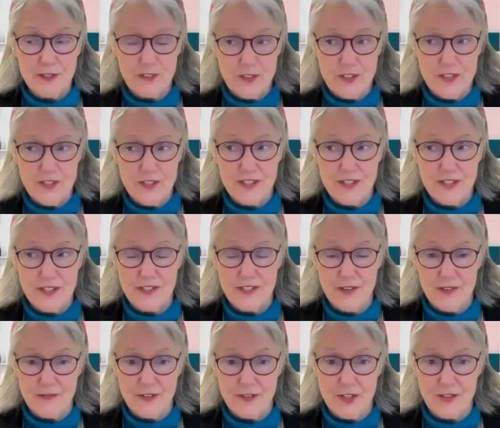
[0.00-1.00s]
with a
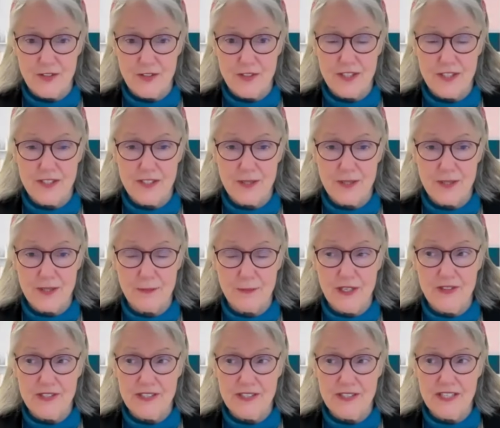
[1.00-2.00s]
narcissist or have
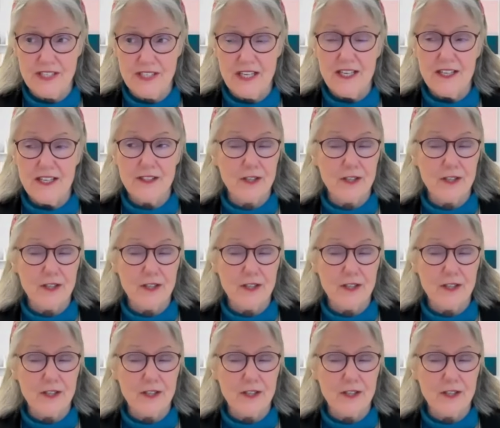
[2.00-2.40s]
narcissistic parents,